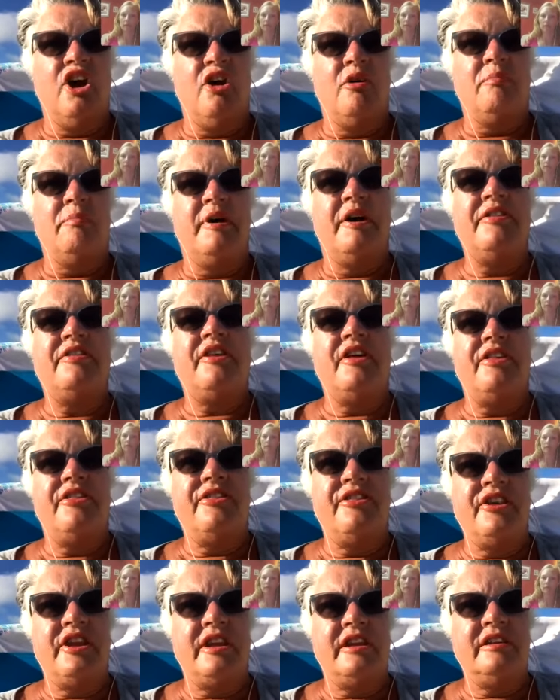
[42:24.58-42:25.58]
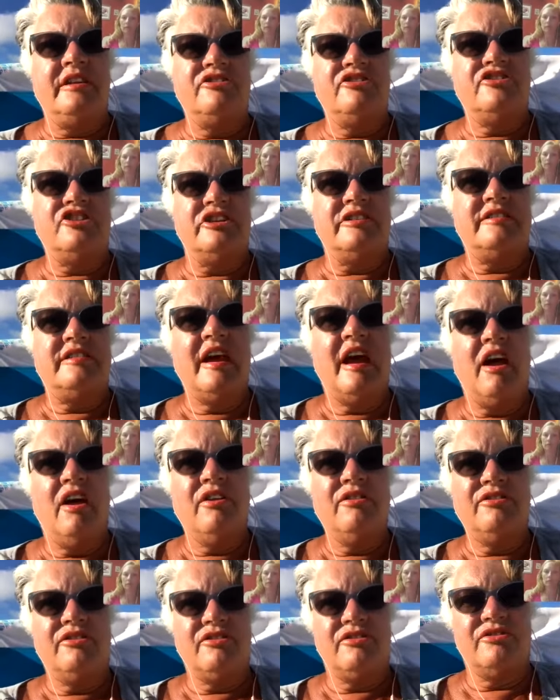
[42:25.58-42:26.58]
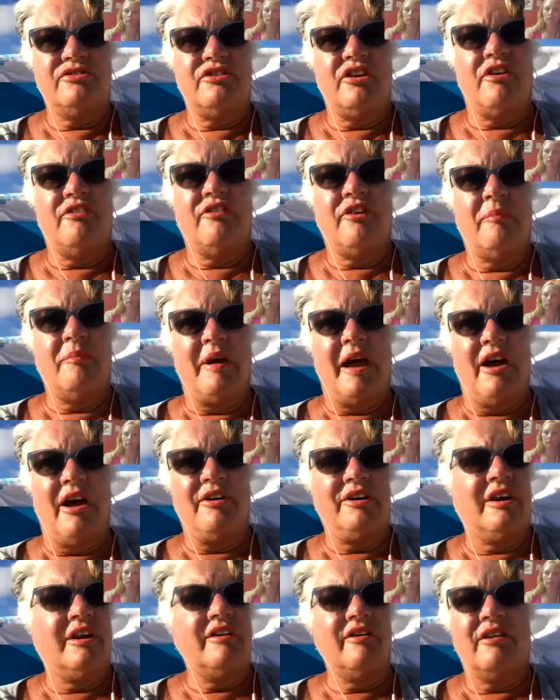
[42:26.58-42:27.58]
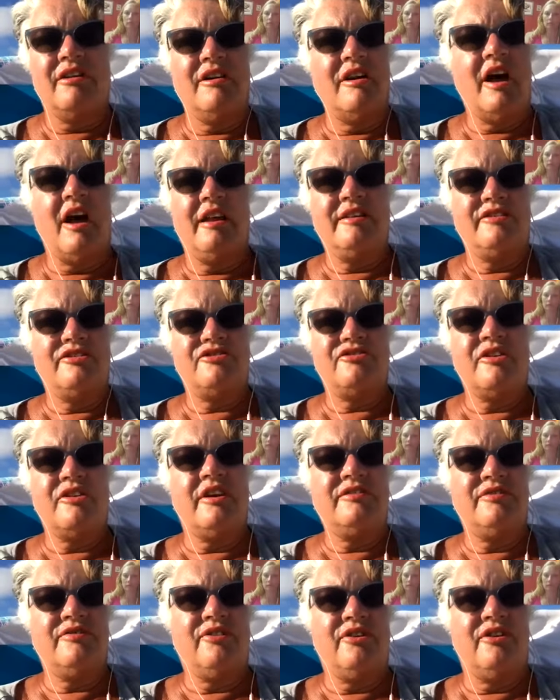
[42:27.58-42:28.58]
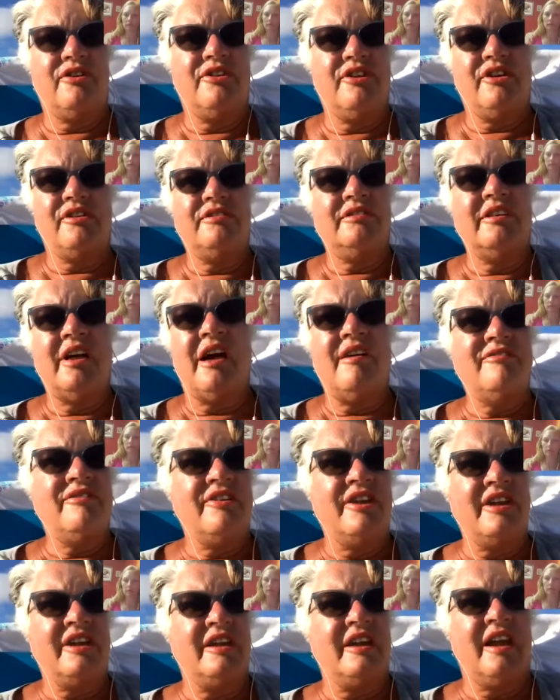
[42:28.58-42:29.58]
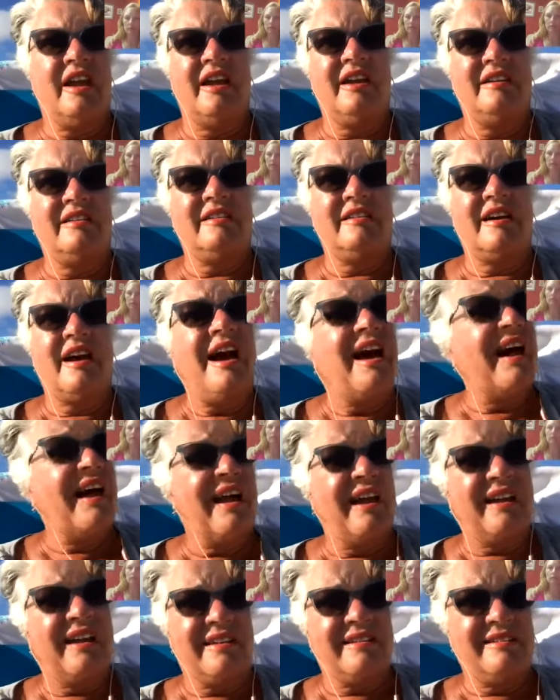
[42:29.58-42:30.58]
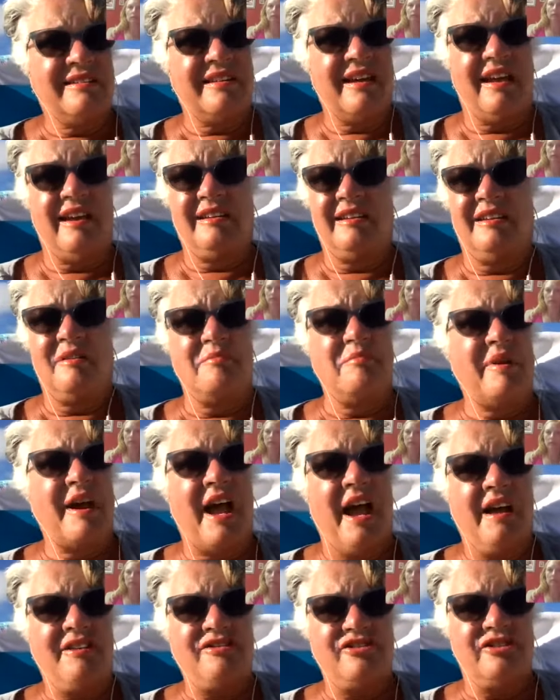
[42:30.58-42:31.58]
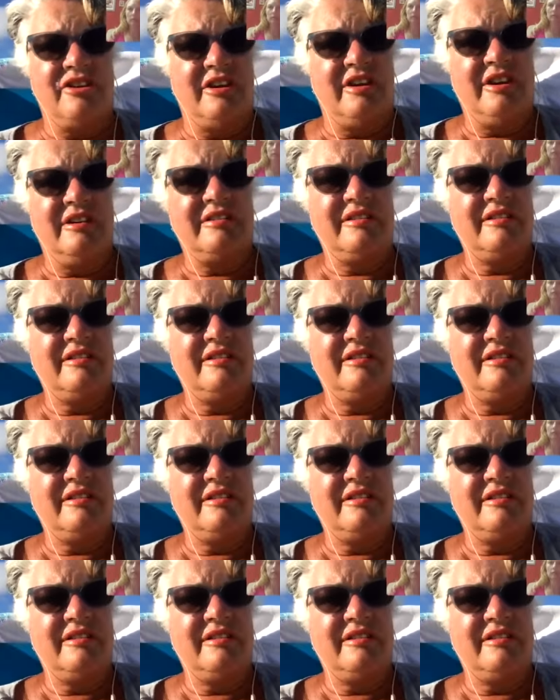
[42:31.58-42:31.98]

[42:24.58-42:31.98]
but the things she tells herself about it are not stressful. They're loving and kind and compassionate.